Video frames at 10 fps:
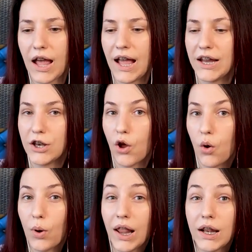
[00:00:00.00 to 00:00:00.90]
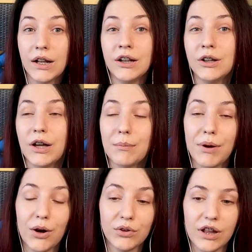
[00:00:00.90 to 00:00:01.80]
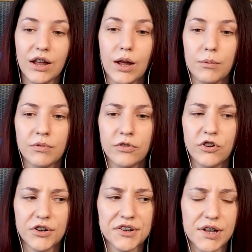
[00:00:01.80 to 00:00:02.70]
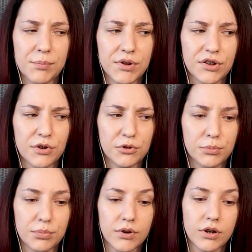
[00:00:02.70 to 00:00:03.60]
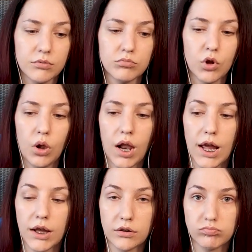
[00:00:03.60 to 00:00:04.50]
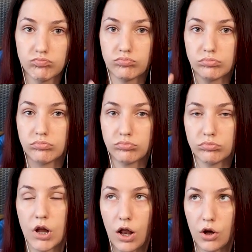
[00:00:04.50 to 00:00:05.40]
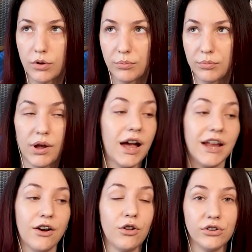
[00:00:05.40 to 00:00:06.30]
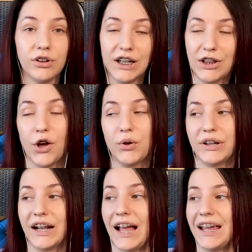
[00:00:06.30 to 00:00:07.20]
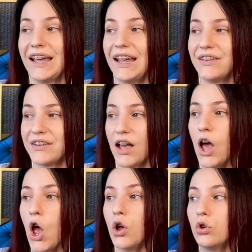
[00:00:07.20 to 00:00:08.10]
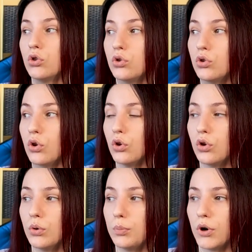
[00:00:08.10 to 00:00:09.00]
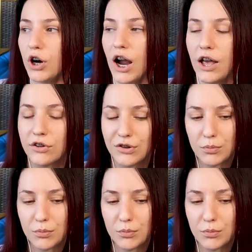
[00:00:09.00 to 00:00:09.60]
I know a little about first episode, but not like a lot, but I only know like it's a super